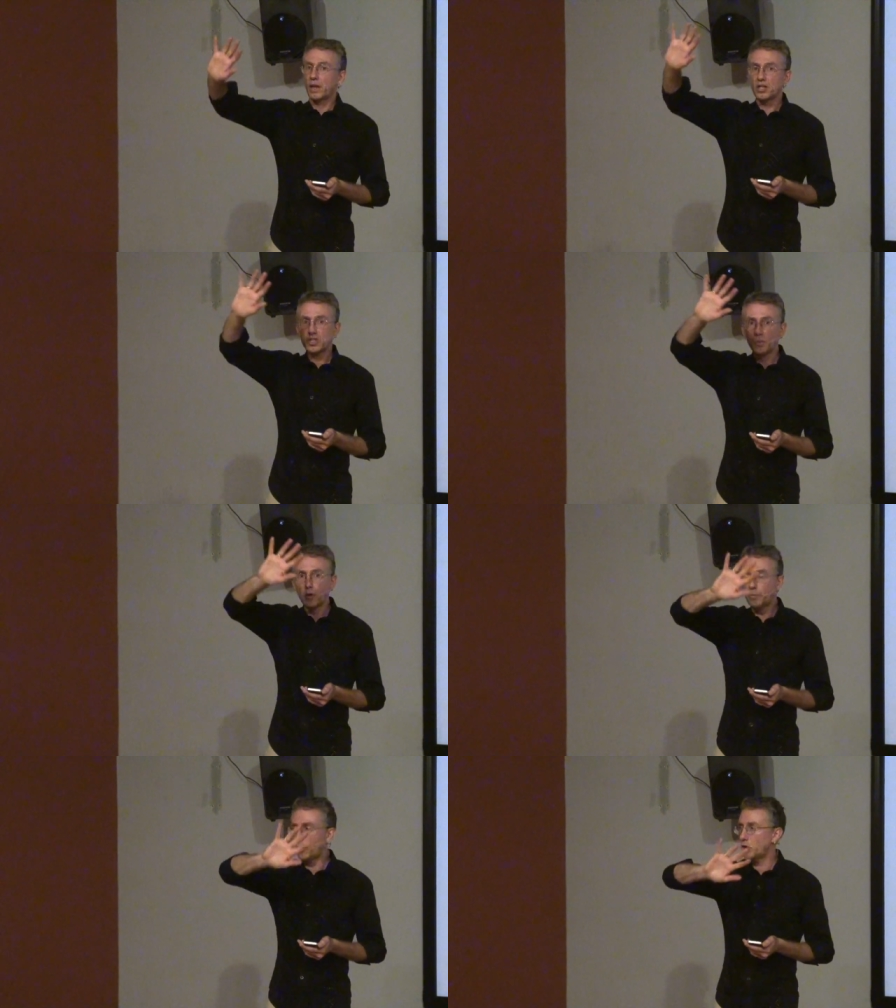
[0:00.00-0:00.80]
a
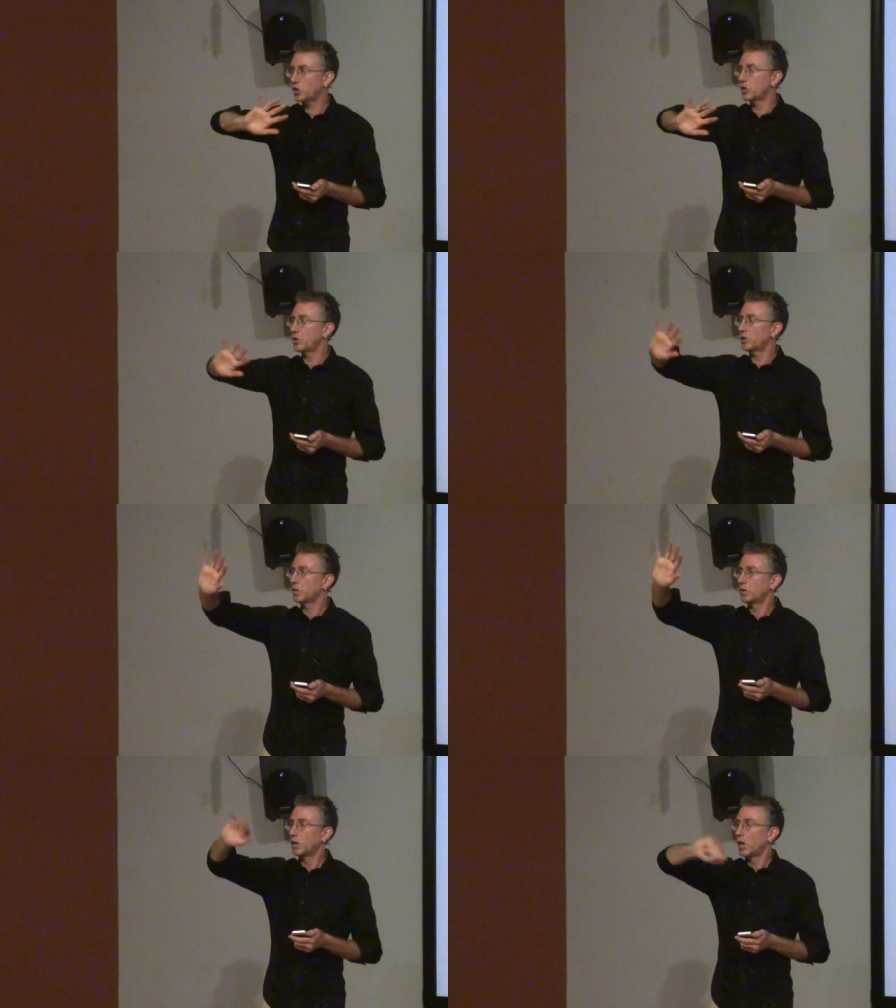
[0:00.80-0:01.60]
small
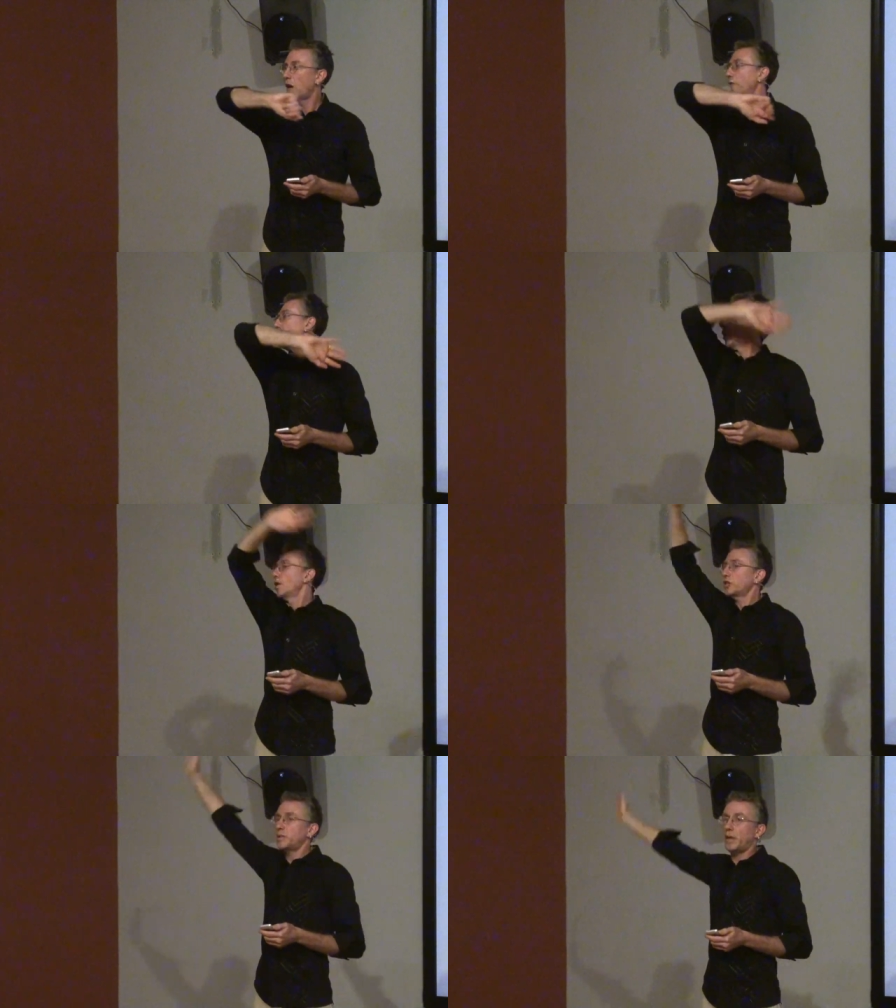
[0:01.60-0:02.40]
portion of the
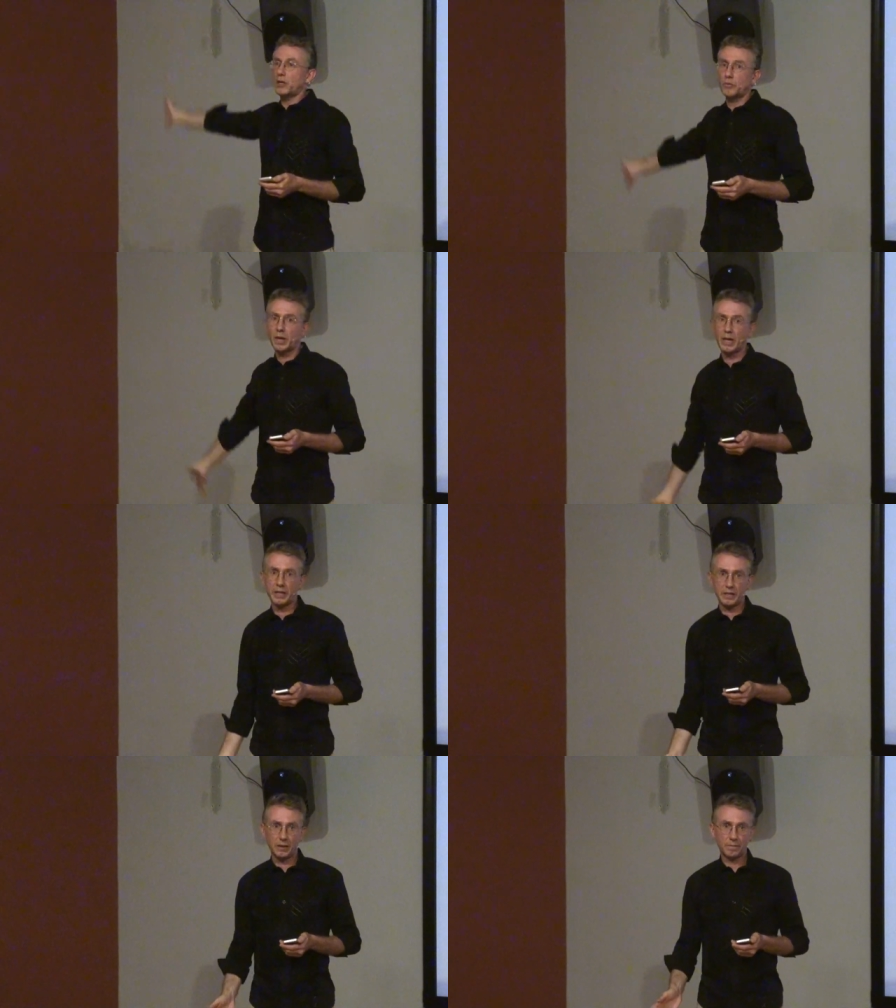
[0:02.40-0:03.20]
ultimate
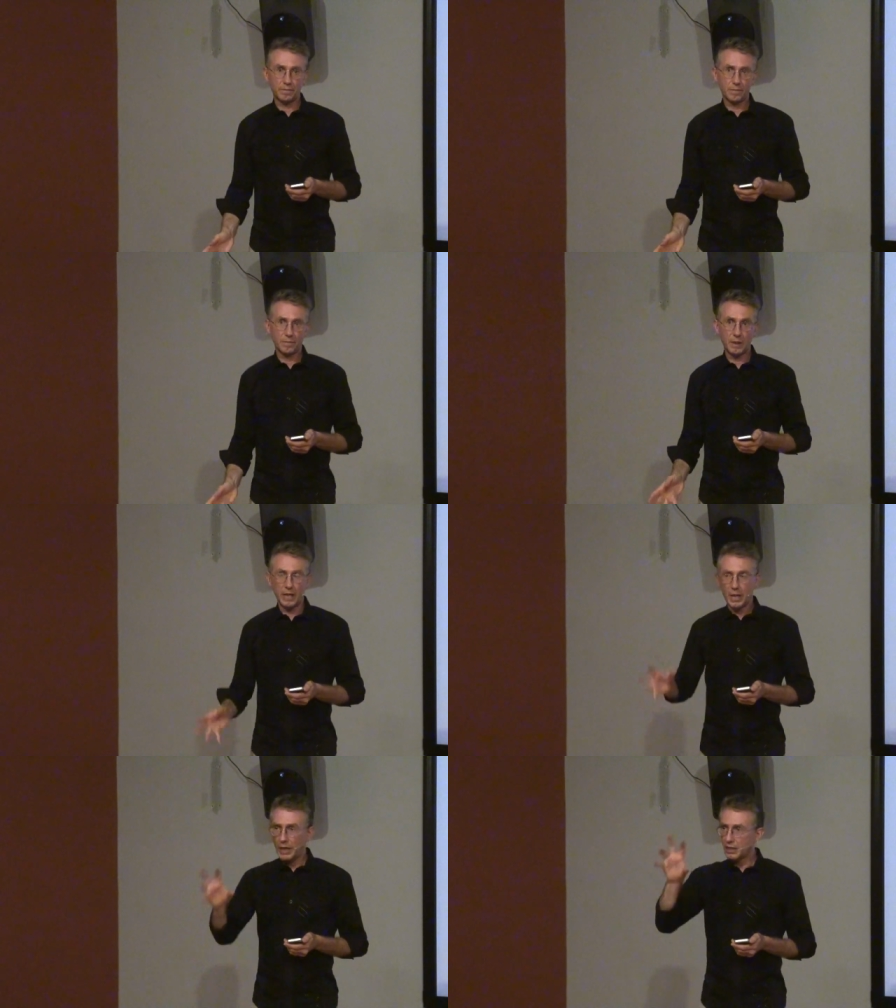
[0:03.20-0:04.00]
reality.
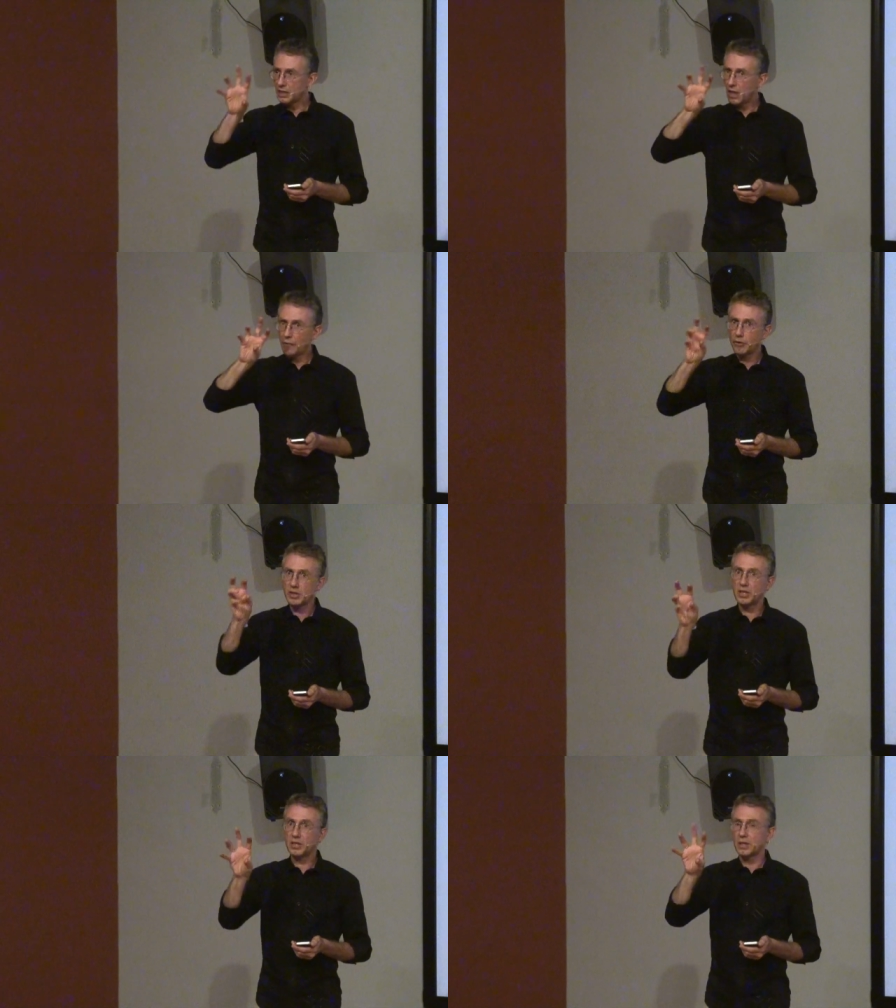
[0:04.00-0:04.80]
And it
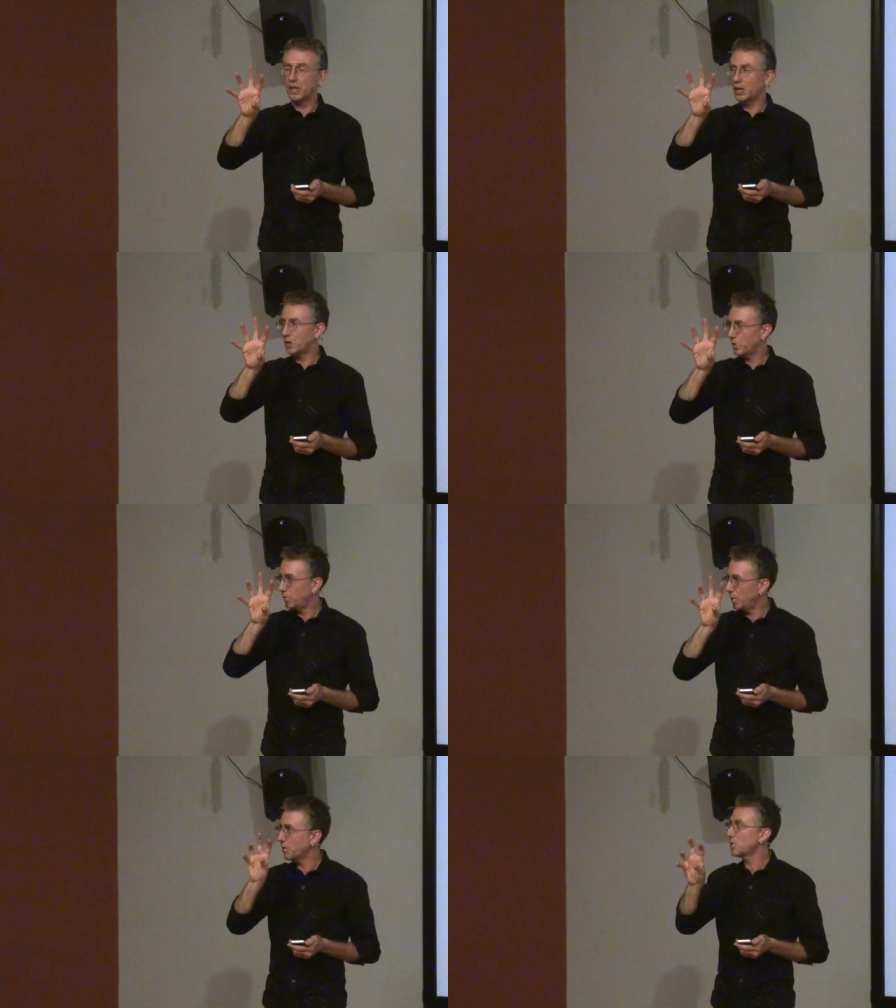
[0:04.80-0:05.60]
covers it in a
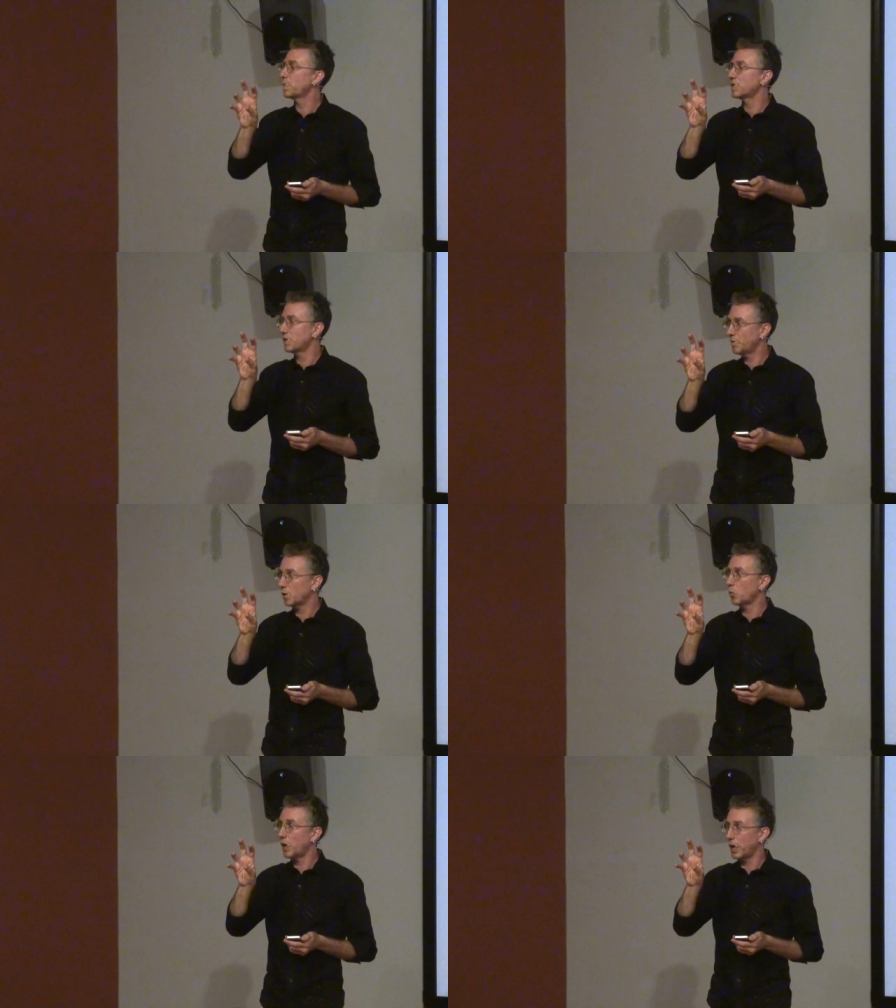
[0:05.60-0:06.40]
very
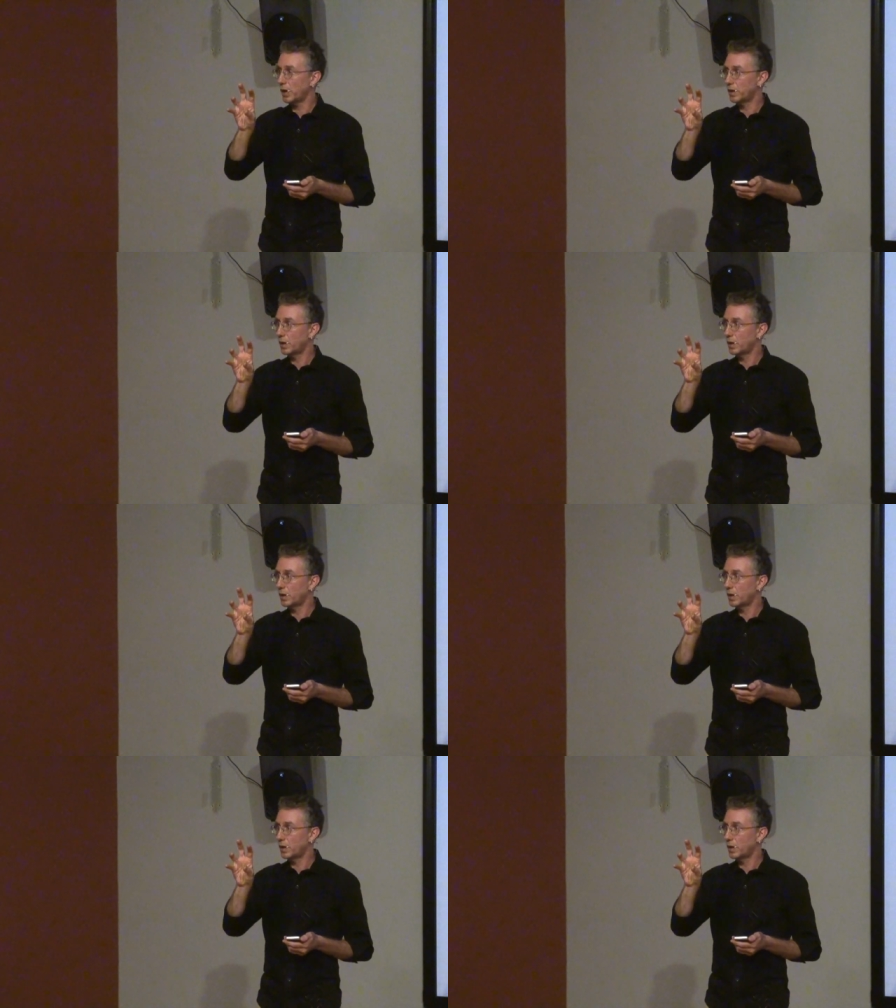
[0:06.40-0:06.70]
specific way.